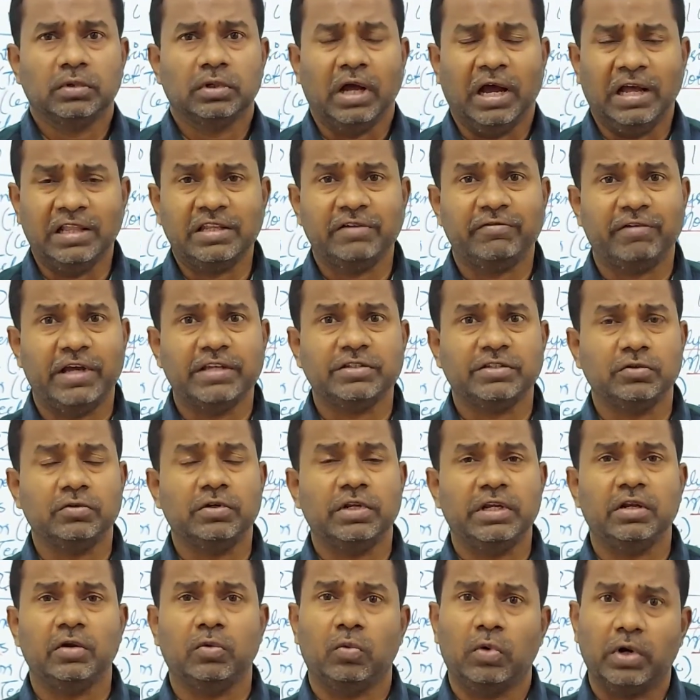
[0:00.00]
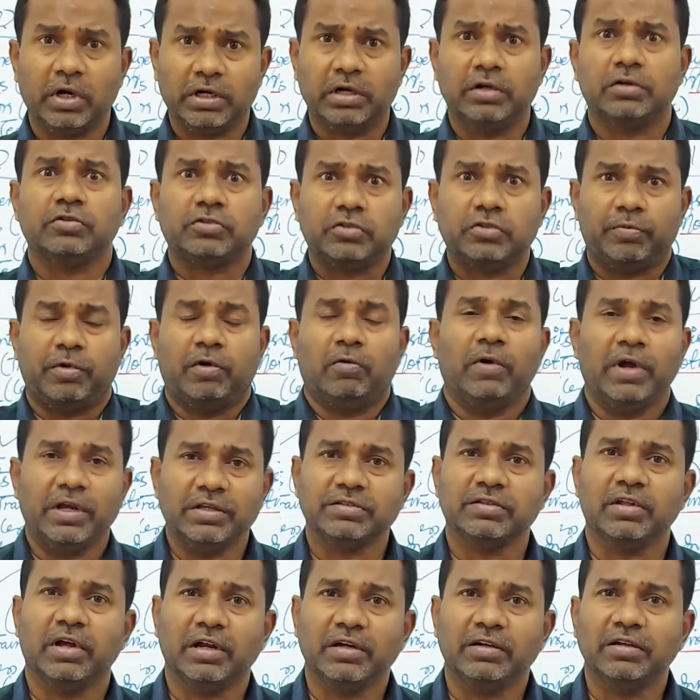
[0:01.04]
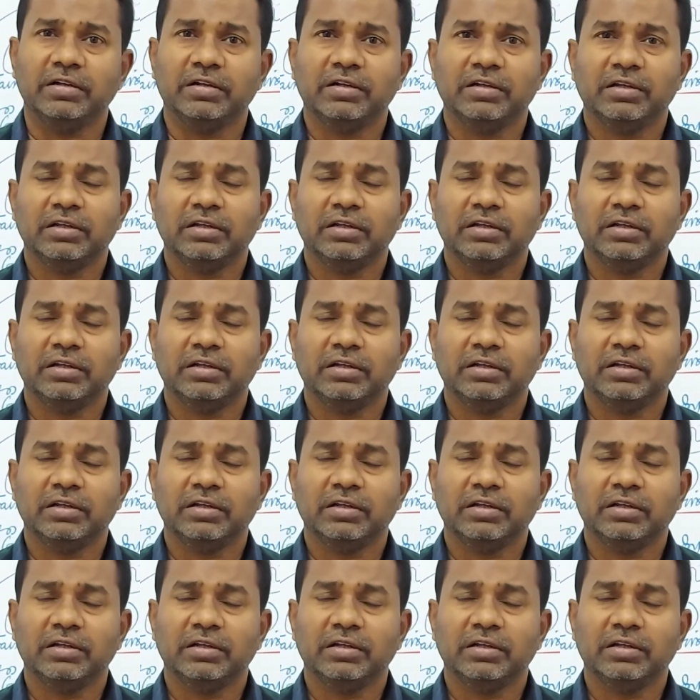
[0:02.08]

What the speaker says: Otherwise, you need a worker to supervise that.